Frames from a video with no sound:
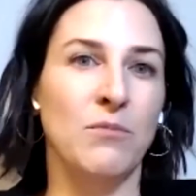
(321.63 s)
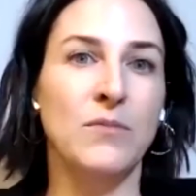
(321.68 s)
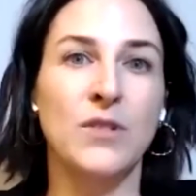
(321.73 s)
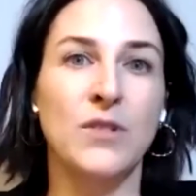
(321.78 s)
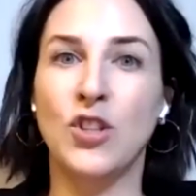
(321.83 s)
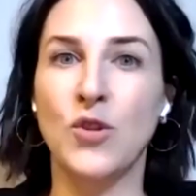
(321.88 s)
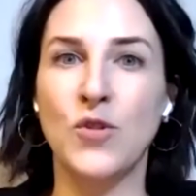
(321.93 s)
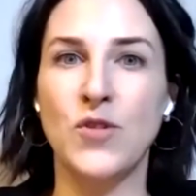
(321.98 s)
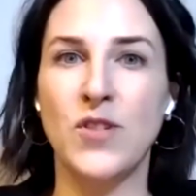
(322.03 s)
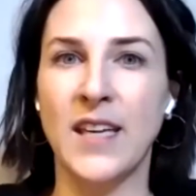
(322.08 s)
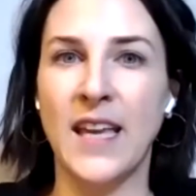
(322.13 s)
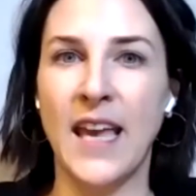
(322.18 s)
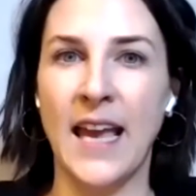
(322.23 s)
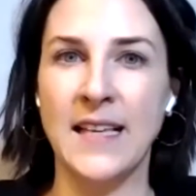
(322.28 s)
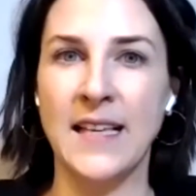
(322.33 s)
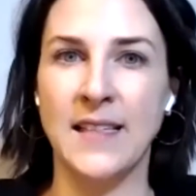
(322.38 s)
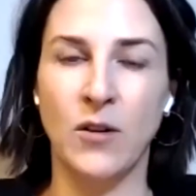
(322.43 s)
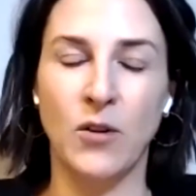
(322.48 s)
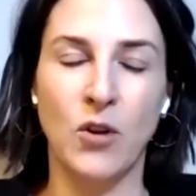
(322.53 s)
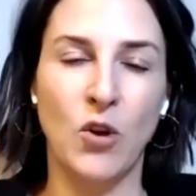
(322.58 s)
user
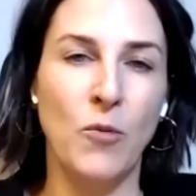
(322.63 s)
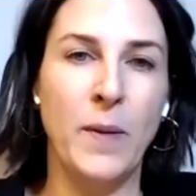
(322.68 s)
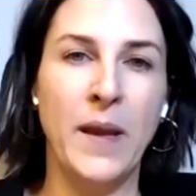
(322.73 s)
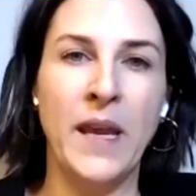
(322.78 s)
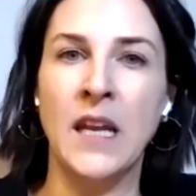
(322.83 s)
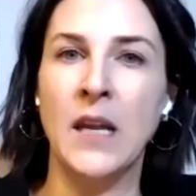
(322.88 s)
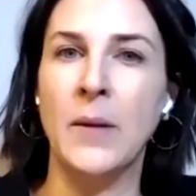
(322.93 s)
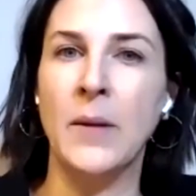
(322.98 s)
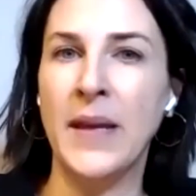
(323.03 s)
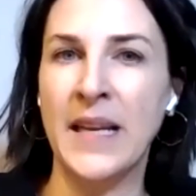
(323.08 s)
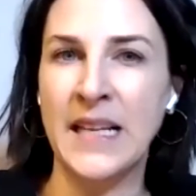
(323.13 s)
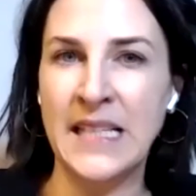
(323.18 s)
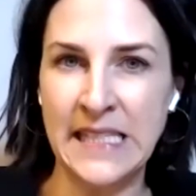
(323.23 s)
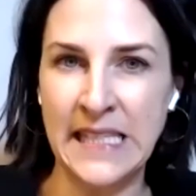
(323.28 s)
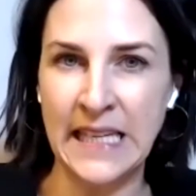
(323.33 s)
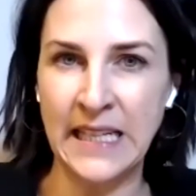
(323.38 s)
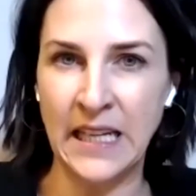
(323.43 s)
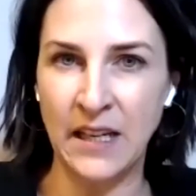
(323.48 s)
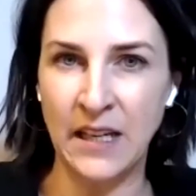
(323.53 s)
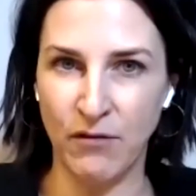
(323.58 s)
case that could be in a big
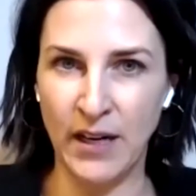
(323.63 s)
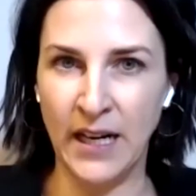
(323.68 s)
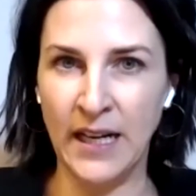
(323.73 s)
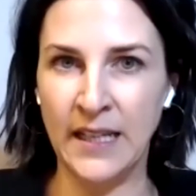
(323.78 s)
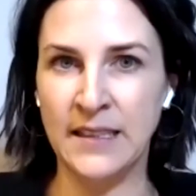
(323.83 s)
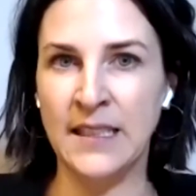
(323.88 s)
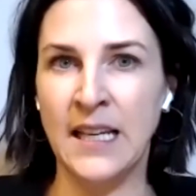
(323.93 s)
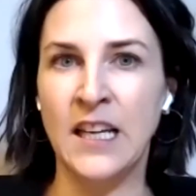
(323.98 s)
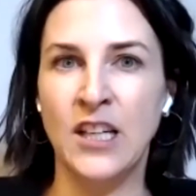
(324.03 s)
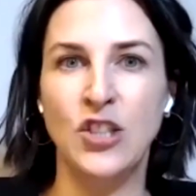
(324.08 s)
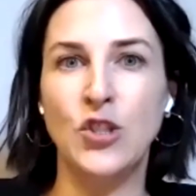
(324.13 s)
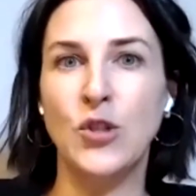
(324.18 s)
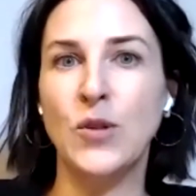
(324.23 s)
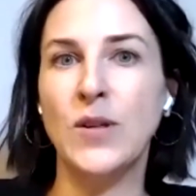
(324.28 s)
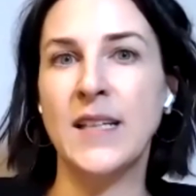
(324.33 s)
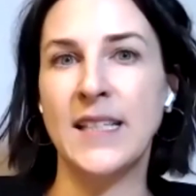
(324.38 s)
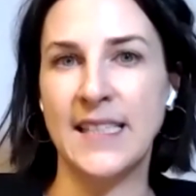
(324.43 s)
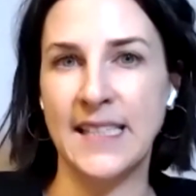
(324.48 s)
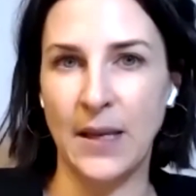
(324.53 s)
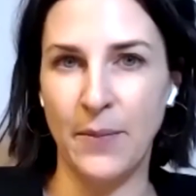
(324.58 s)
city, right?
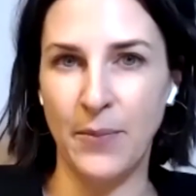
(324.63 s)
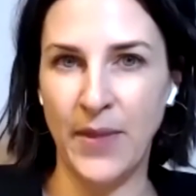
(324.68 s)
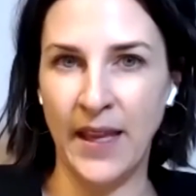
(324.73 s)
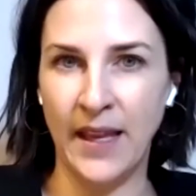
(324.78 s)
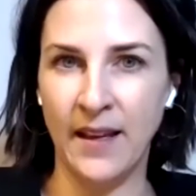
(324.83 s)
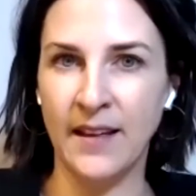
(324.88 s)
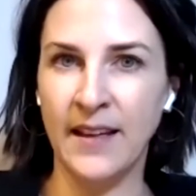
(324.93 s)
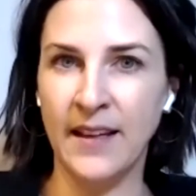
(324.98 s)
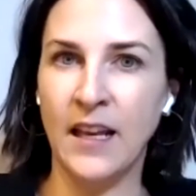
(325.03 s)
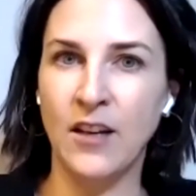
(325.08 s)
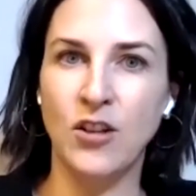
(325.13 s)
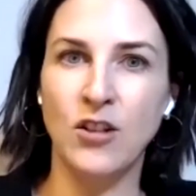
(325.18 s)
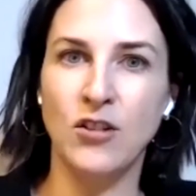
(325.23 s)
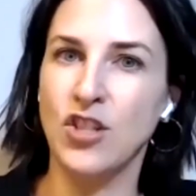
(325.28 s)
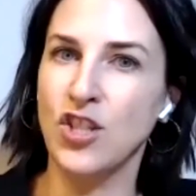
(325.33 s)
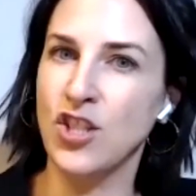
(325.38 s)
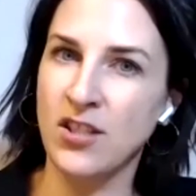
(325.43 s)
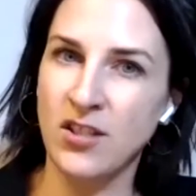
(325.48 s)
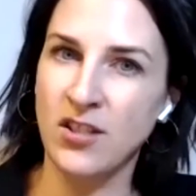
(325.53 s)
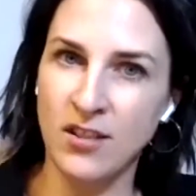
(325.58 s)
Doing something, they're
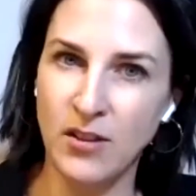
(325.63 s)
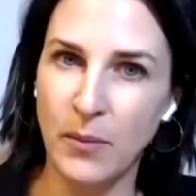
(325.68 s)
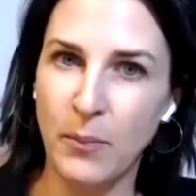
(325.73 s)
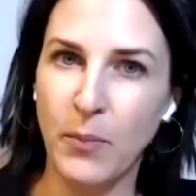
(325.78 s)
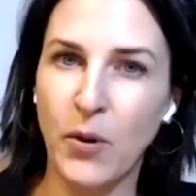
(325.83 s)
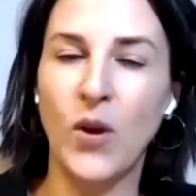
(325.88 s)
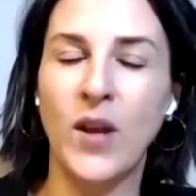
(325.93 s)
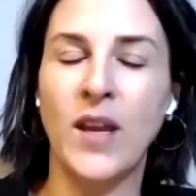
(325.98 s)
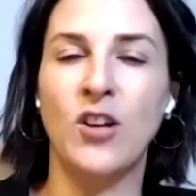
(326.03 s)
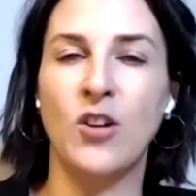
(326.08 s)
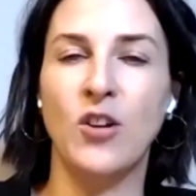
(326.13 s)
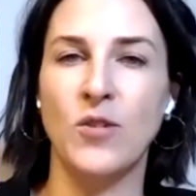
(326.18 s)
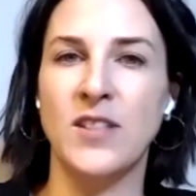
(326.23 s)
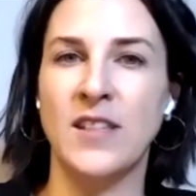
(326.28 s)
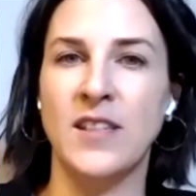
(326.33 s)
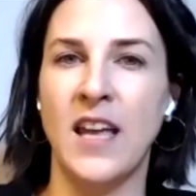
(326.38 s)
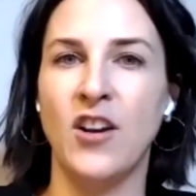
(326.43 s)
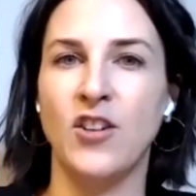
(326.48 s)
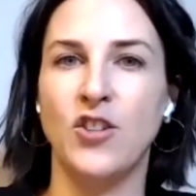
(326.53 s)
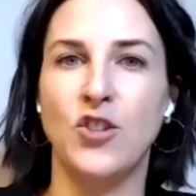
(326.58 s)
just deploying
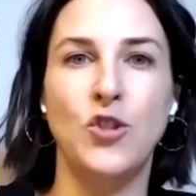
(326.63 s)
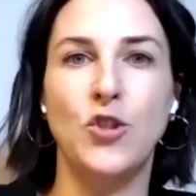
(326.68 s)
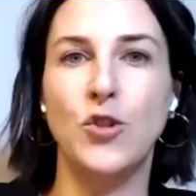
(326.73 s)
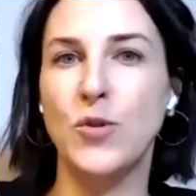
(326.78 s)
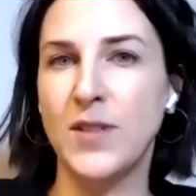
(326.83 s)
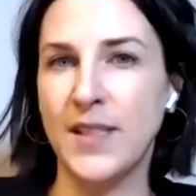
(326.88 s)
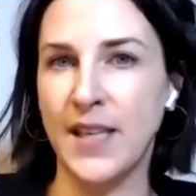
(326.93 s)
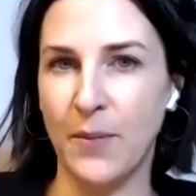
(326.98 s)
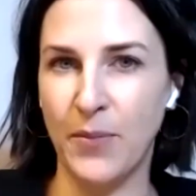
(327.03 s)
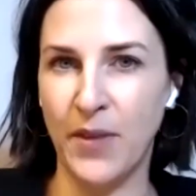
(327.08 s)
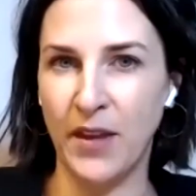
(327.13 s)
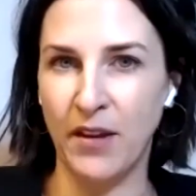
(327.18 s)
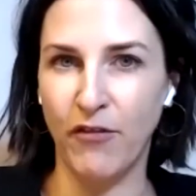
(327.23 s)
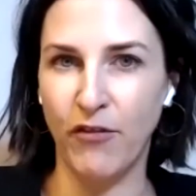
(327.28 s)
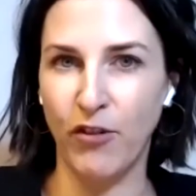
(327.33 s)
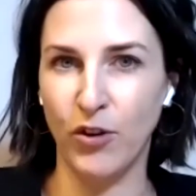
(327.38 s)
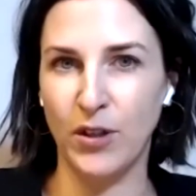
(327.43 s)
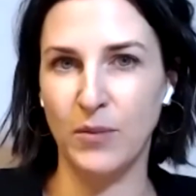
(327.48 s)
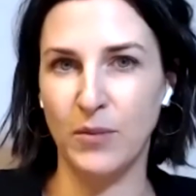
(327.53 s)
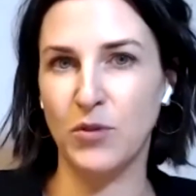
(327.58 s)
those there to do something
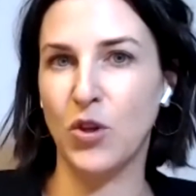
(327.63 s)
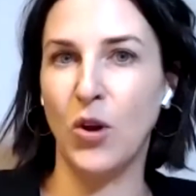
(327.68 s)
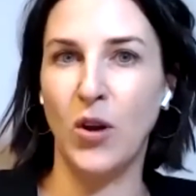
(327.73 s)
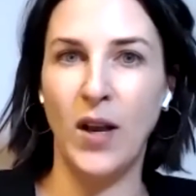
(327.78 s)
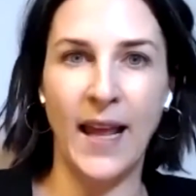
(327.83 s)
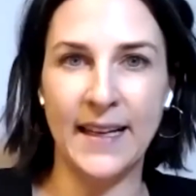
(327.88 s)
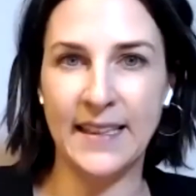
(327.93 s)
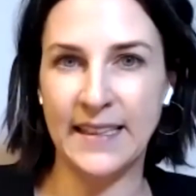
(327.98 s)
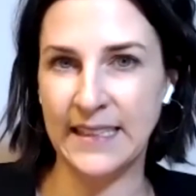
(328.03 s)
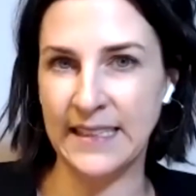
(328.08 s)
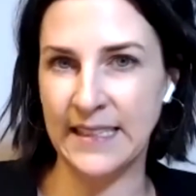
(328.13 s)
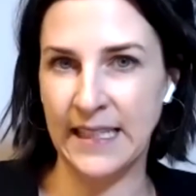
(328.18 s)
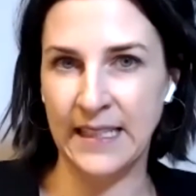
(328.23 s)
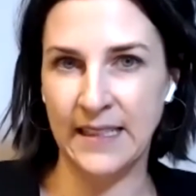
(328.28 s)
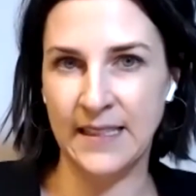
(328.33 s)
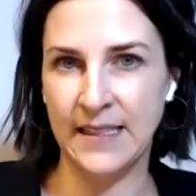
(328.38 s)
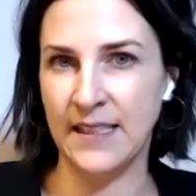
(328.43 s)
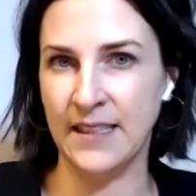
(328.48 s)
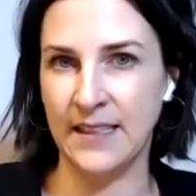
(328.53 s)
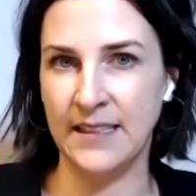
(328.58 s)
for them, to collect
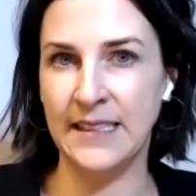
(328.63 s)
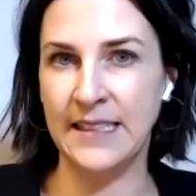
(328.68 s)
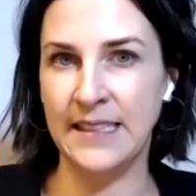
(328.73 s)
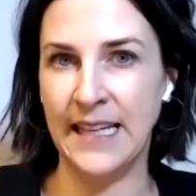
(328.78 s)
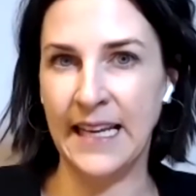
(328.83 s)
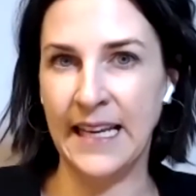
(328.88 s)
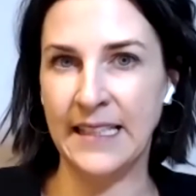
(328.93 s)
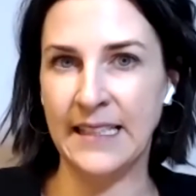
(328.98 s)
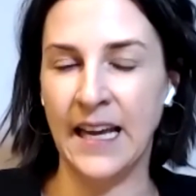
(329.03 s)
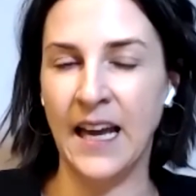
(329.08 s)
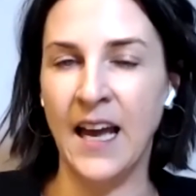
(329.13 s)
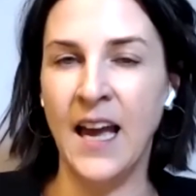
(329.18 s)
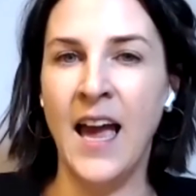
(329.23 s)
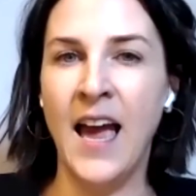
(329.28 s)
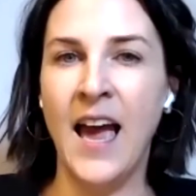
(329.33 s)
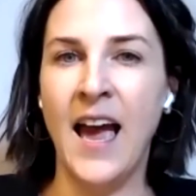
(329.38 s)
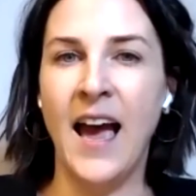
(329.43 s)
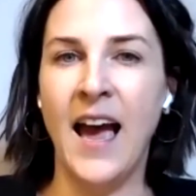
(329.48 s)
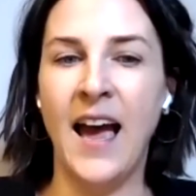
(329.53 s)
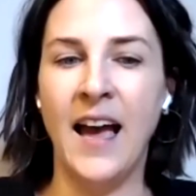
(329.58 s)
a certain data.
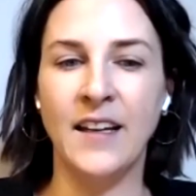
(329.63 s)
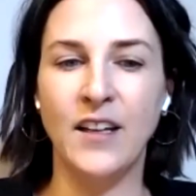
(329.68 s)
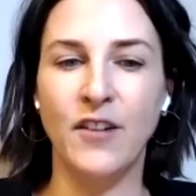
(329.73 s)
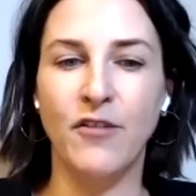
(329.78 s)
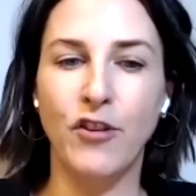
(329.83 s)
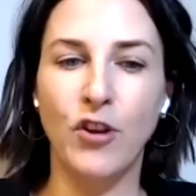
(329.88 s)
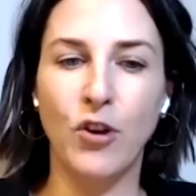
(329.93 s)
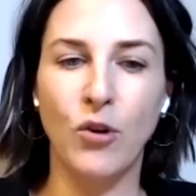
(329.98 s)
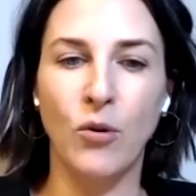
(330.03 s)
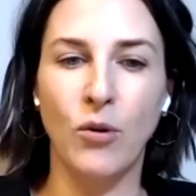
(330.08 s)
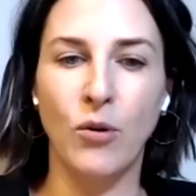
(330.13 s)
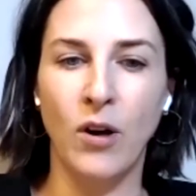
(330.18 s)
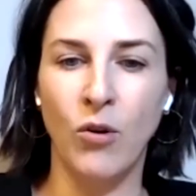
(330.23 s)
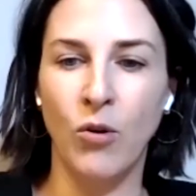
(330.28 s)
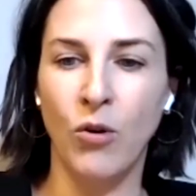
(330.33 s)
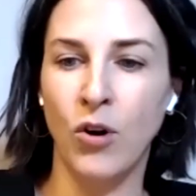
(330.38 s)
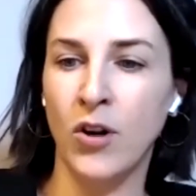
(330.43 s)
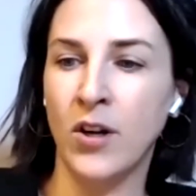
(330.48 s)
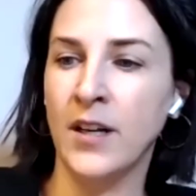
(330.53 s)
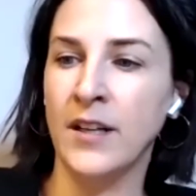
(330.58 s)
And
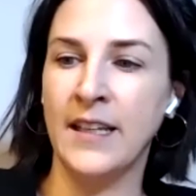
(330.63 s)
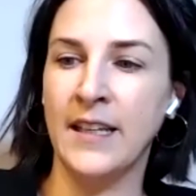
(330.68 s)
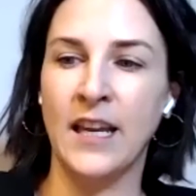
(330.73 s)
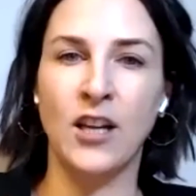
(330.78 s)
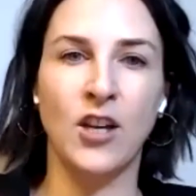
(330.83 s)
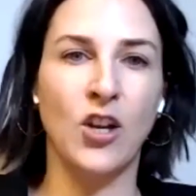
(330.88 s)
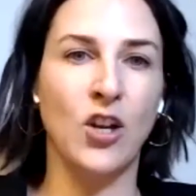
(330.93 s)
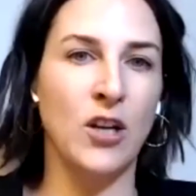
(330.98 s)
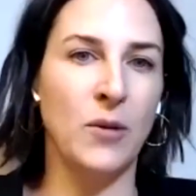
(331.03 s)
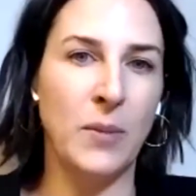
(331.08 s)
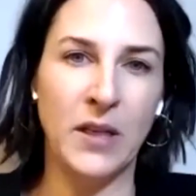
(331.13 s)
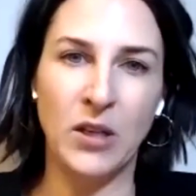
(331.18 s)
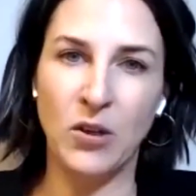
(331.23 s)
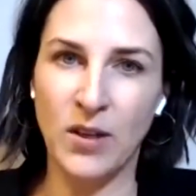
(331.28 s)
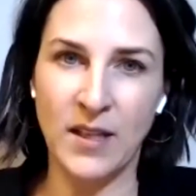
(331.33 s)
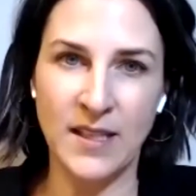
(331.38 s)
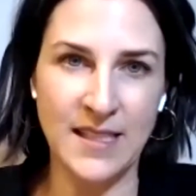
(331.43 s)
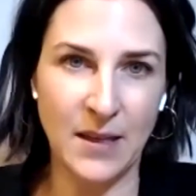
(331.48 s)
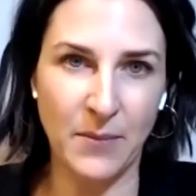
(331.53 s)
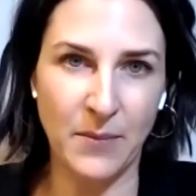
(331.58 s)
or they're going to be
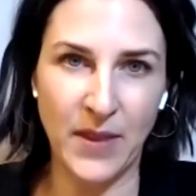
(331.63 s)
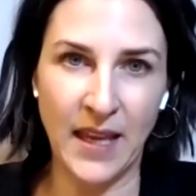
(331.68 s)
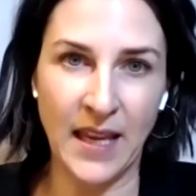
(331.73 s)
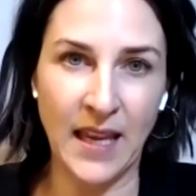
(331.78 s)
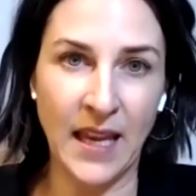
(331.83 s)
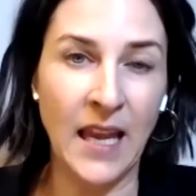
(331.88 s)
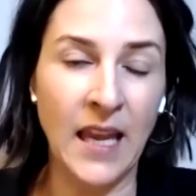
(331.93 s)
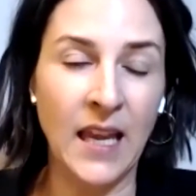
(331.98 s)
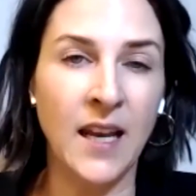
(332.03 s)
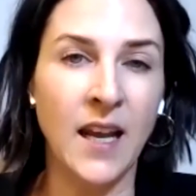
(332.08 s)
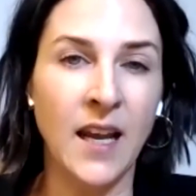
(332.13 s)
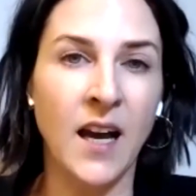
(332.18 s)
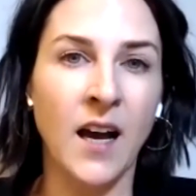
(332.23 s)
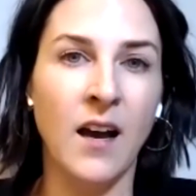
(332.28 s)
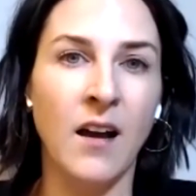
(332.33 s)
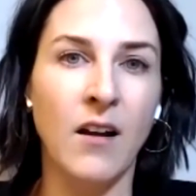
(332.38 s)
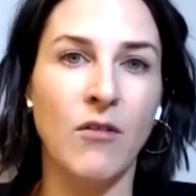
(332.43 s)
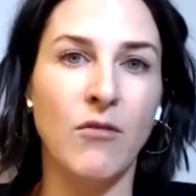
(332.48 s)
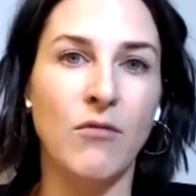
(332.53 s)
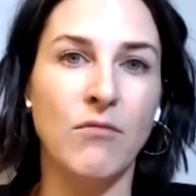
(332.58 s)
doing something in
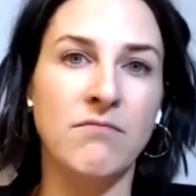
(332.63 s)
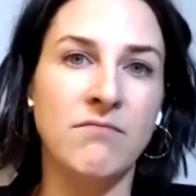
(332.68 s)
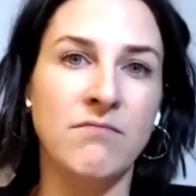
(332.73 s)
a,